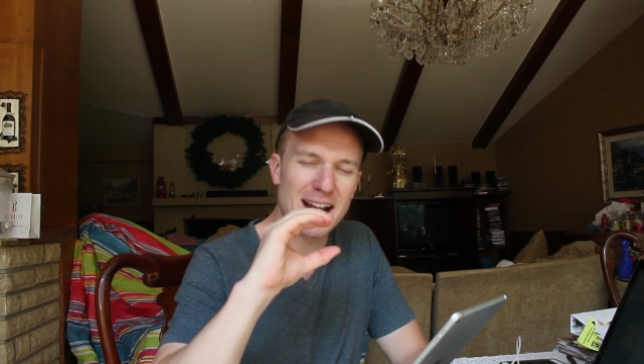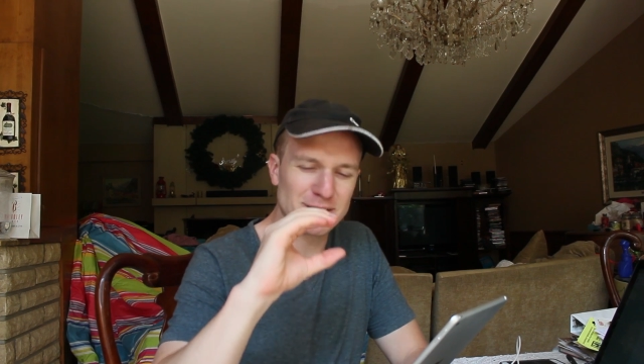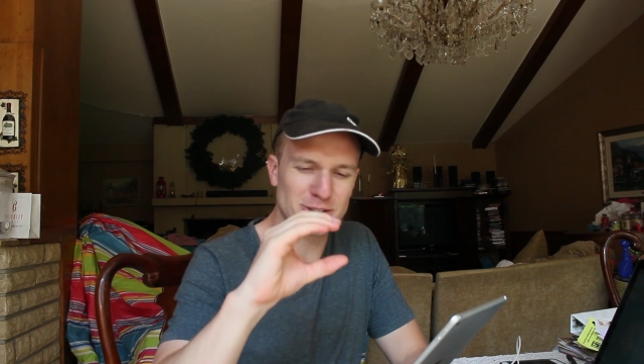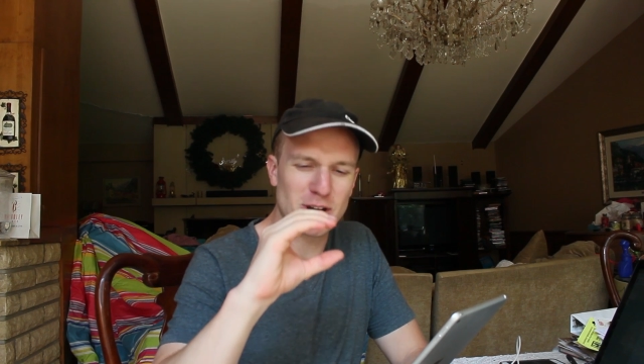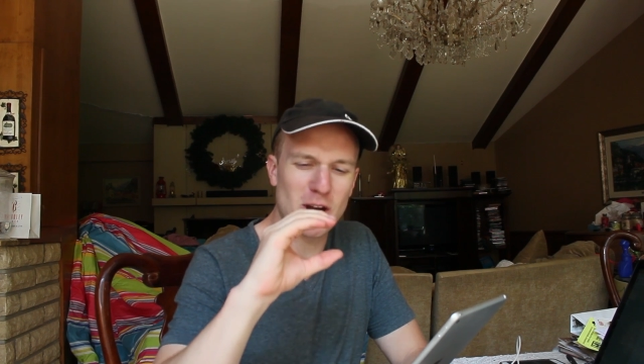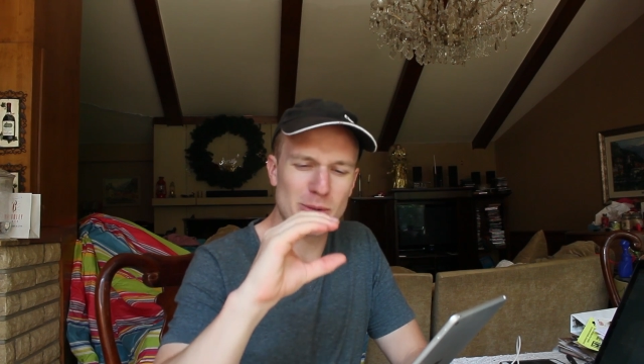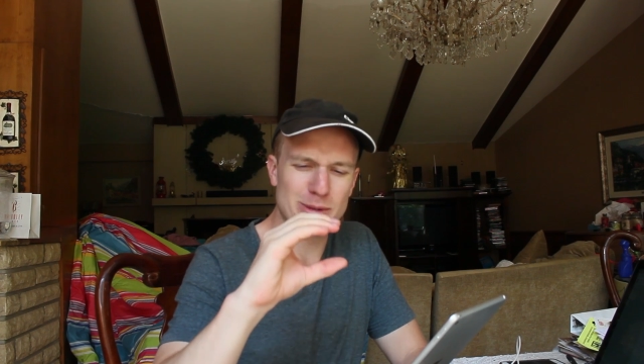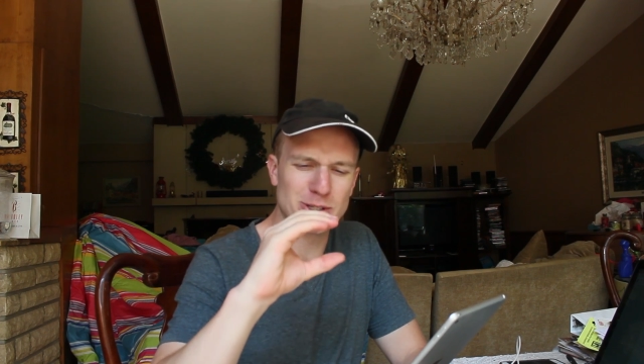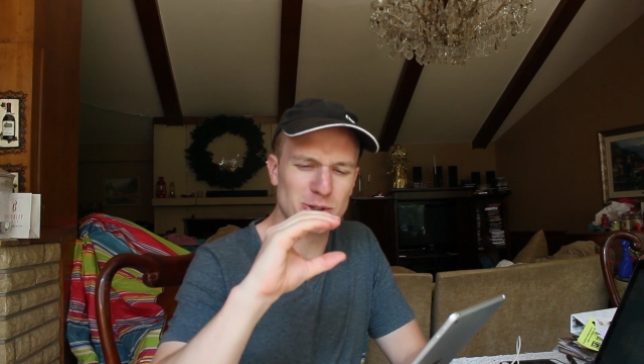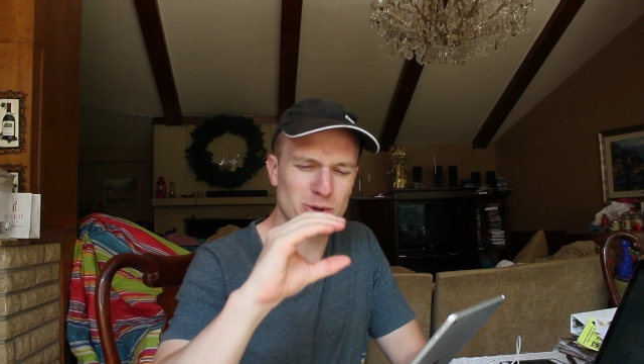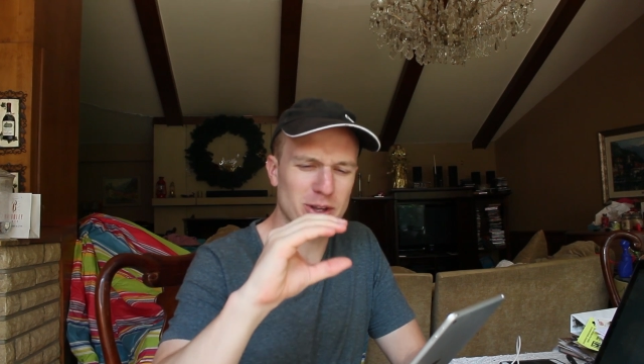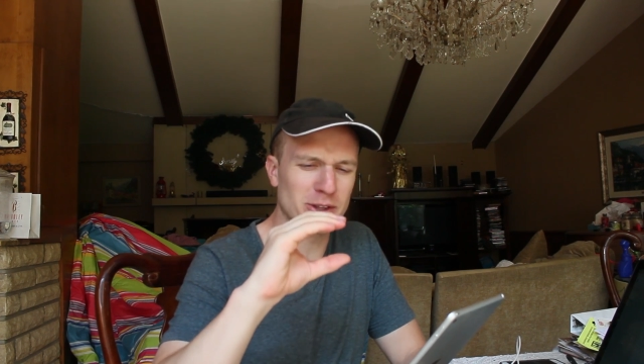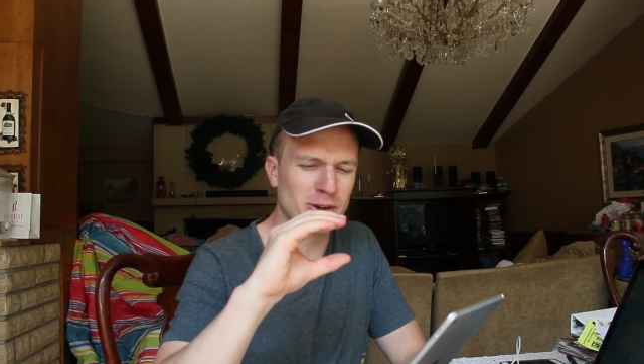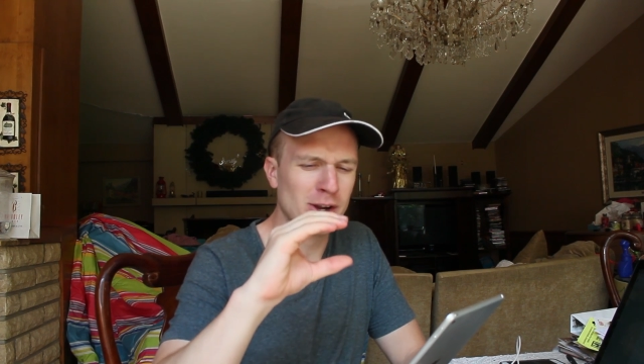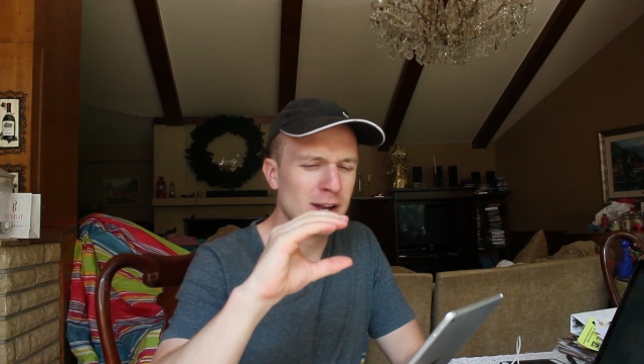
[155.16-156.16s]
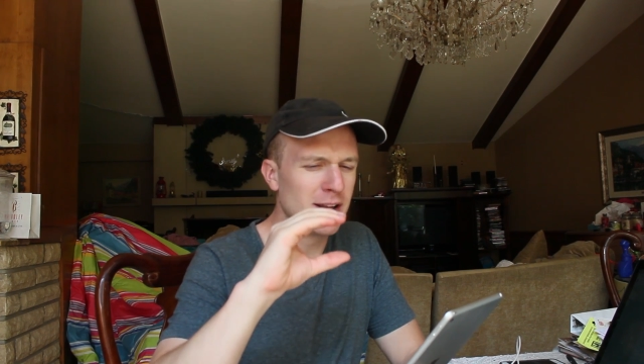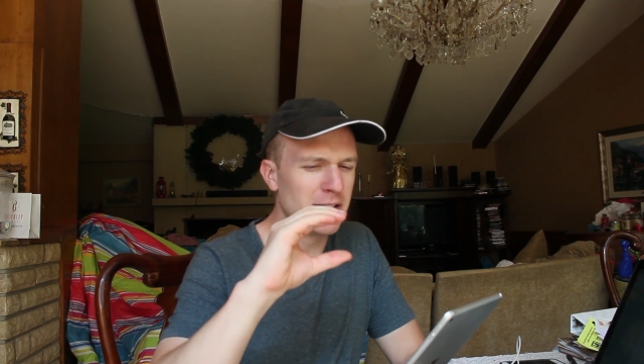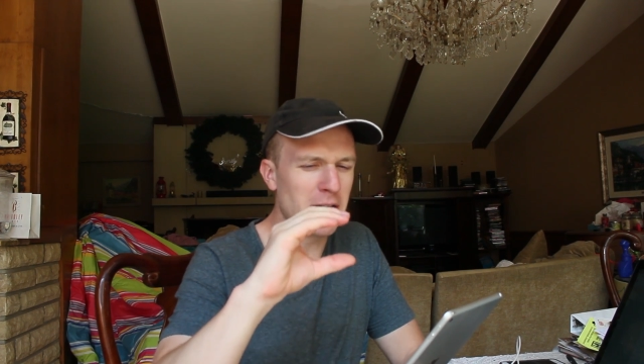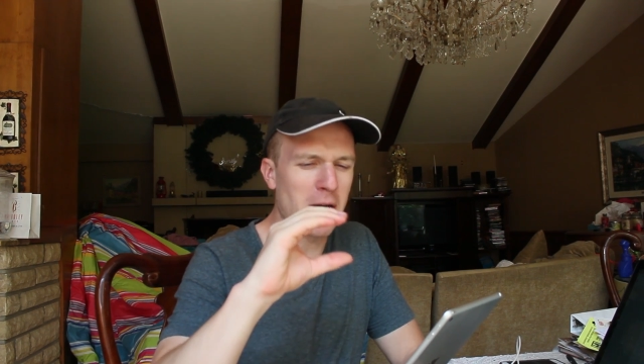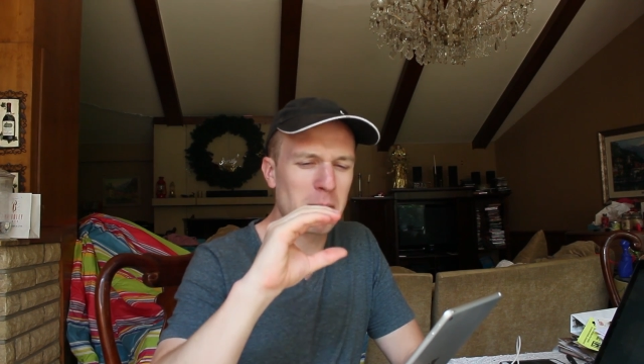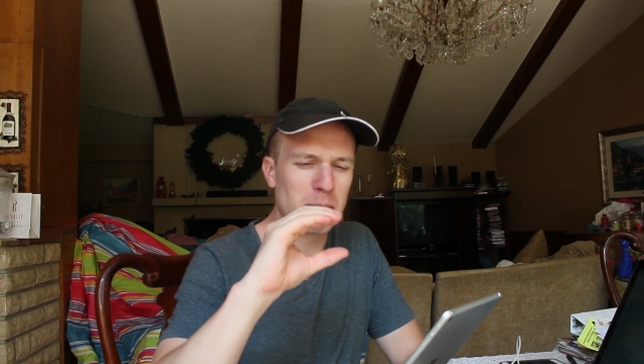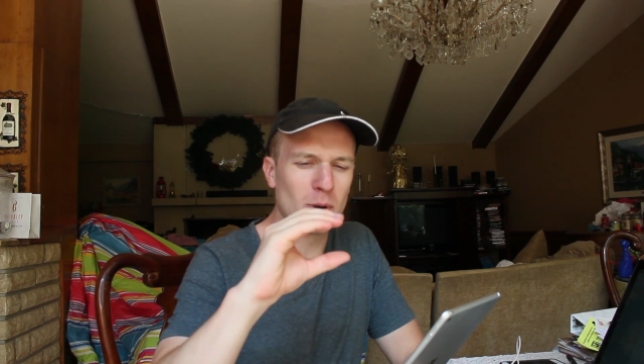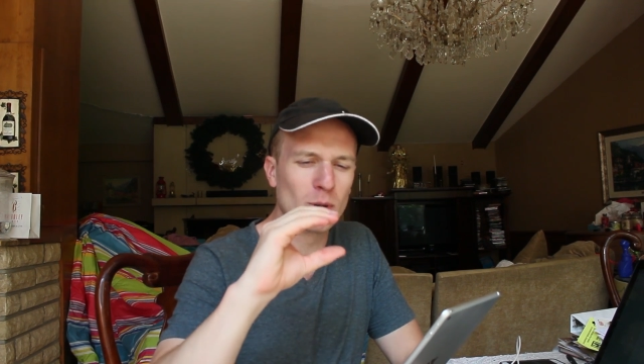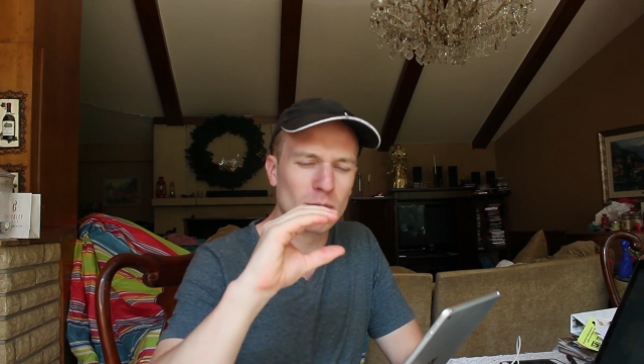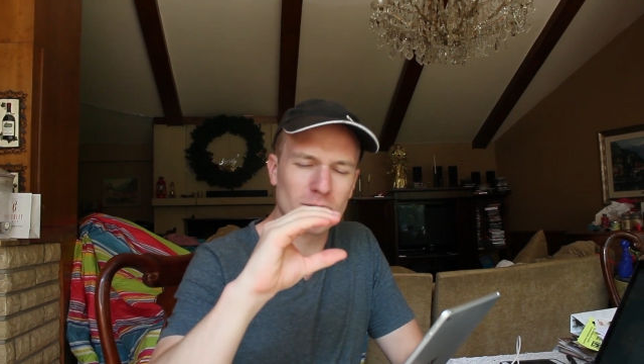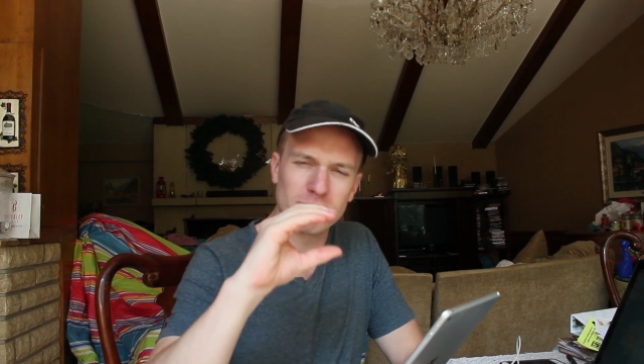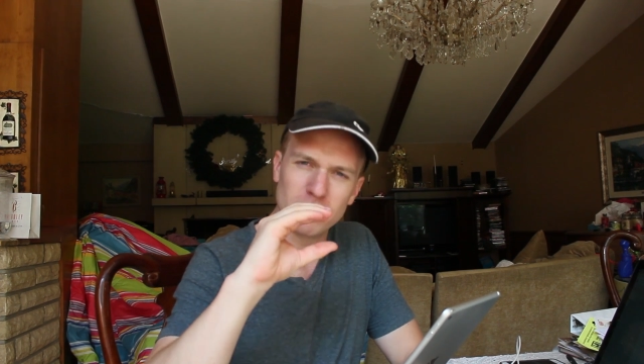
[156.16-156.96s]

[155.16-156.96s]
hydrocarbons or other nonpolar